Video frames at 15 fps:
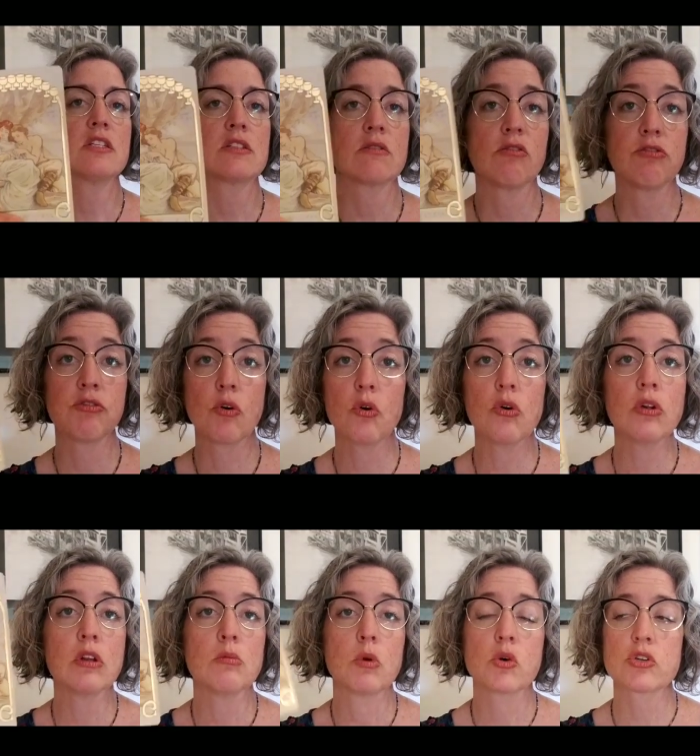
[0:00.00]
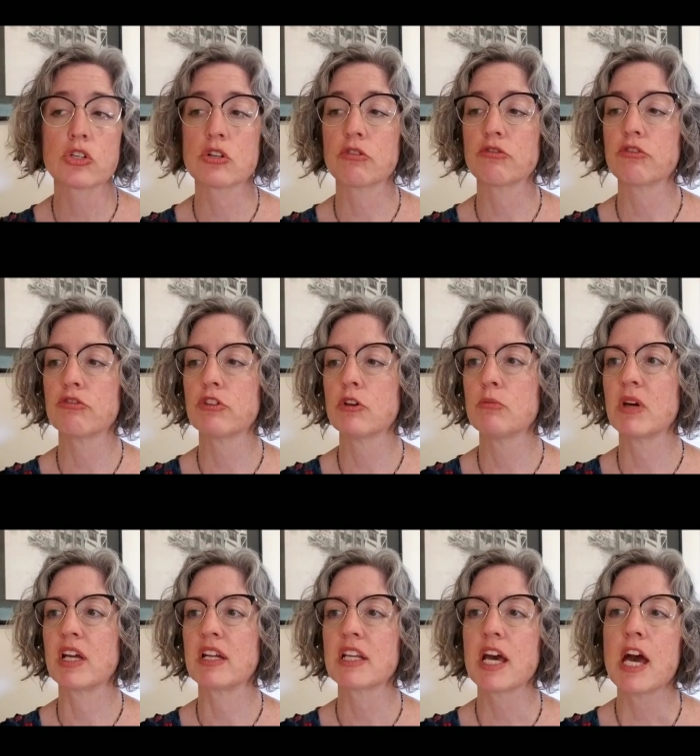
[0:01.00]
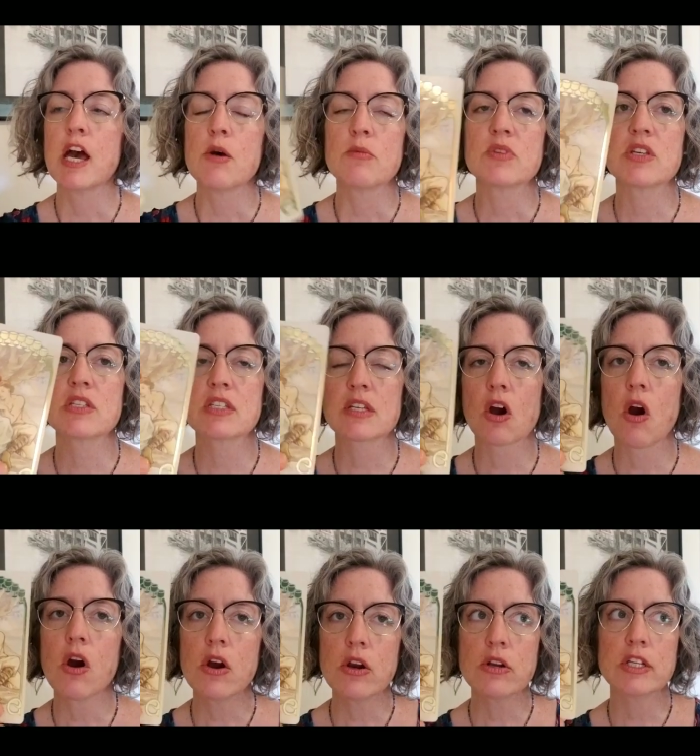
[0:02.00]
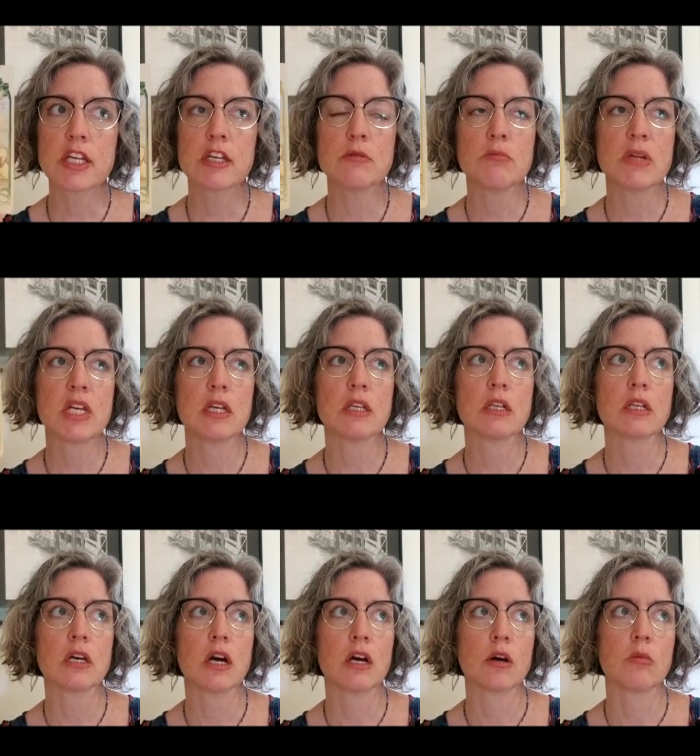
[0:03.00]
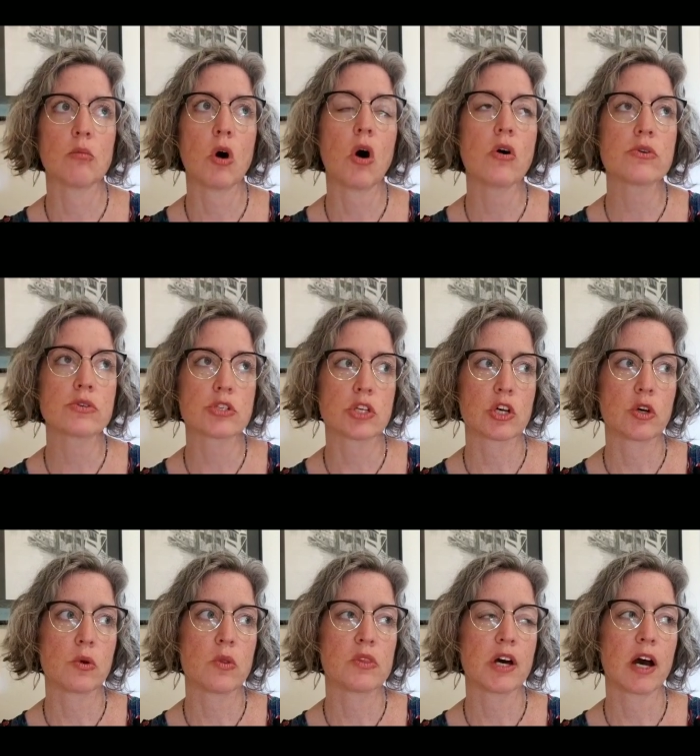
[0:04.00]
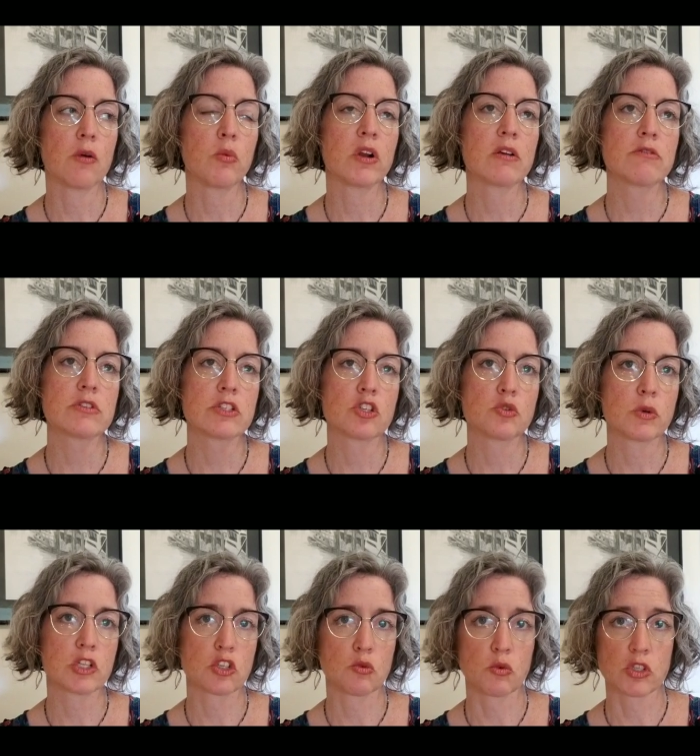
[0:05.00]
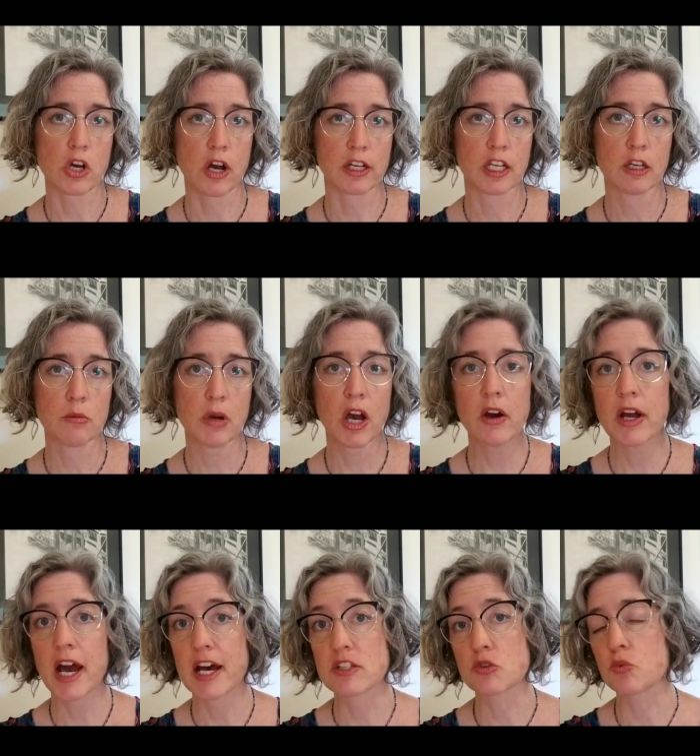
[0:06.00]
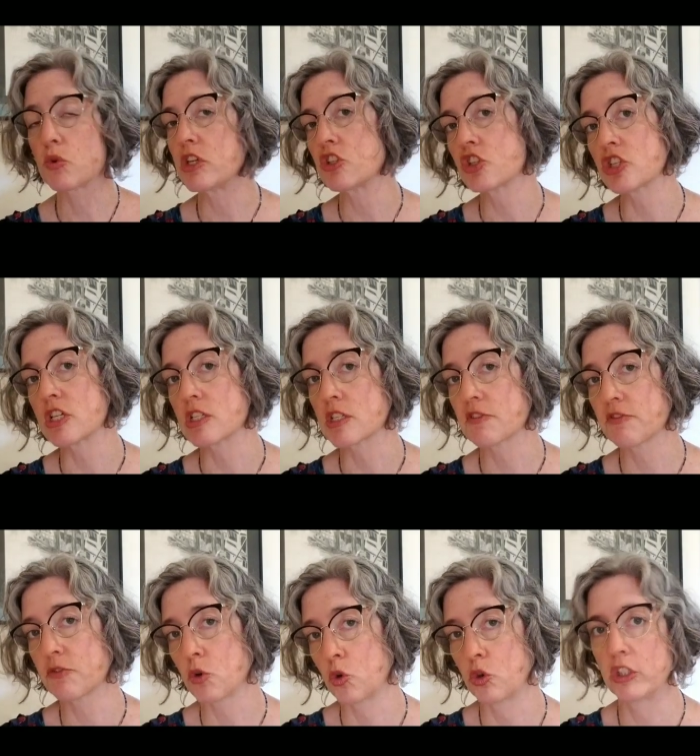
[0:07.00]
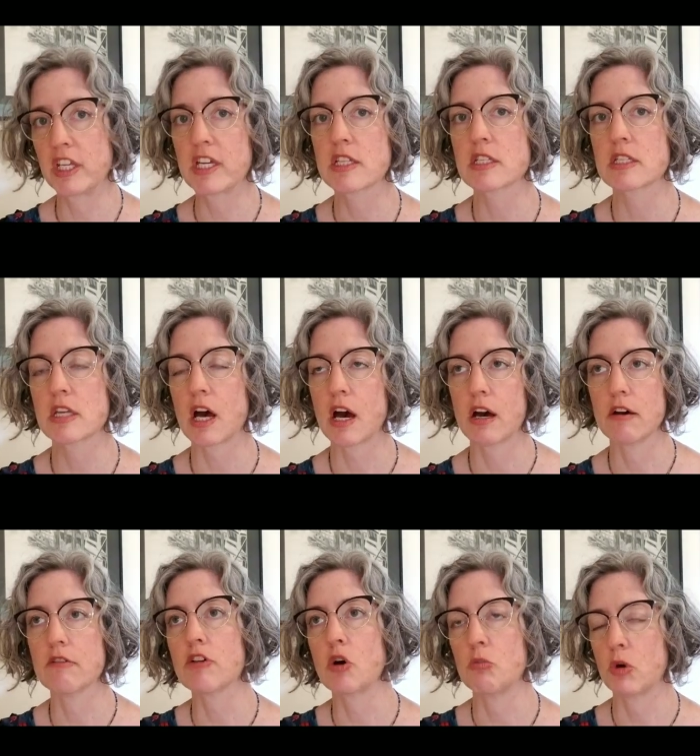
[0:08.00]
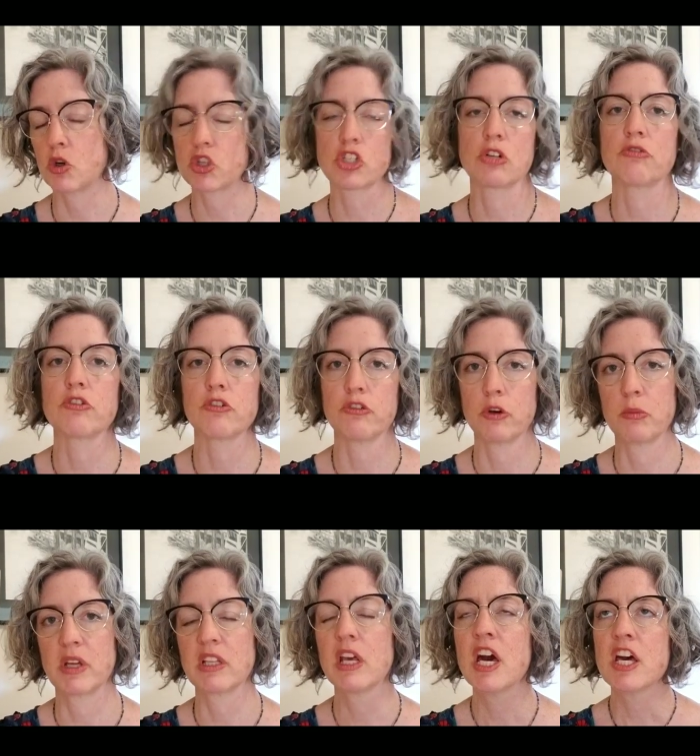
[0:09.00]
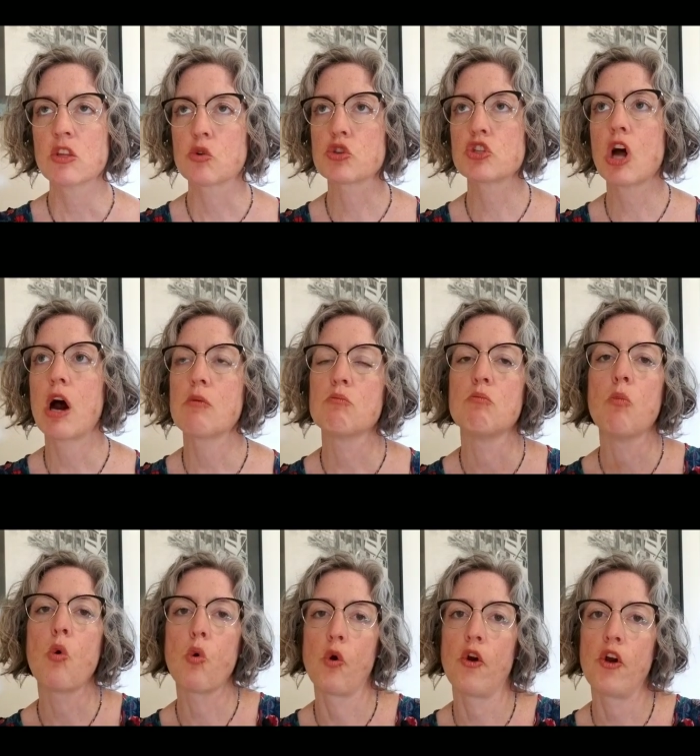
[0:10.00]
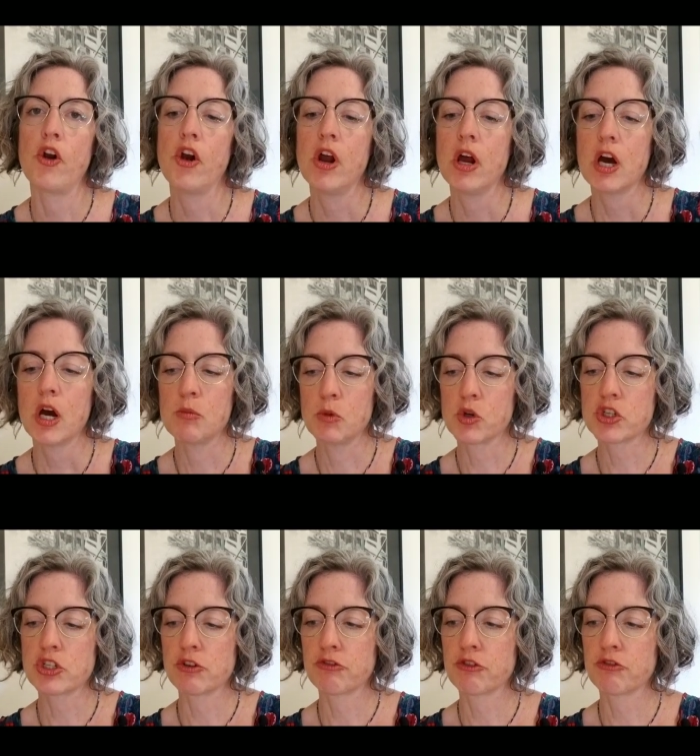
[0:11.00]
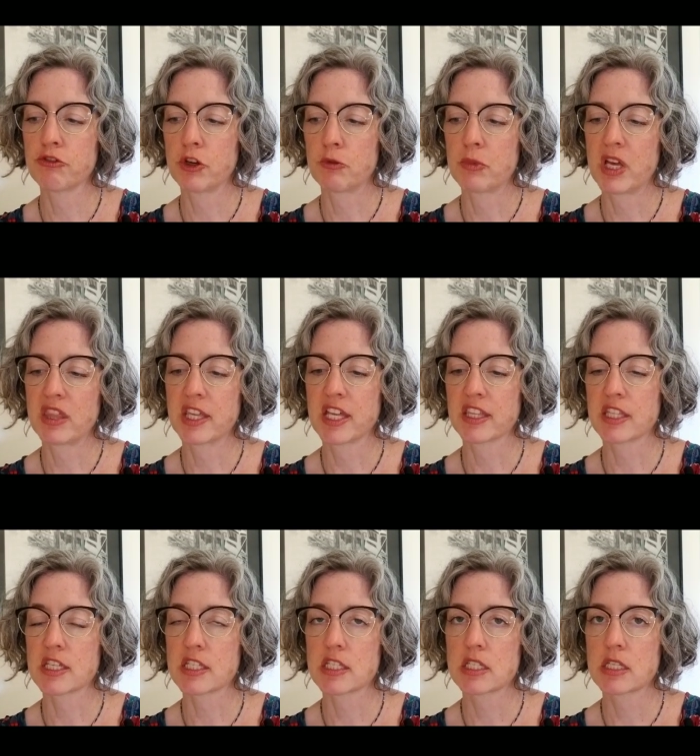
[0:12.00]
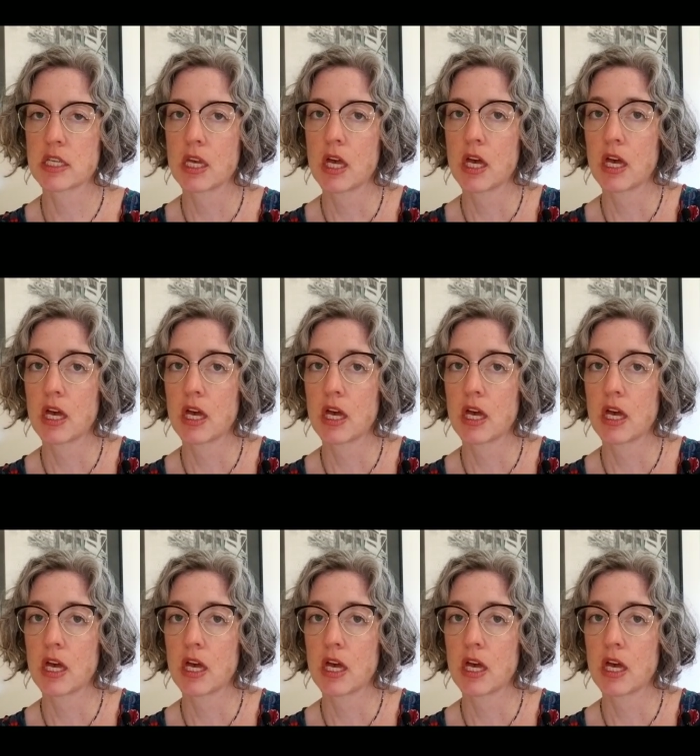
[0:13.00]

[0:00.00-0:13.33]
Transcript: this full emotional fulfillment. This card can mean um, also that whatever situation we're talking about has reached its fullness of emotional fulfillment. There's not more emotional fulfillment that this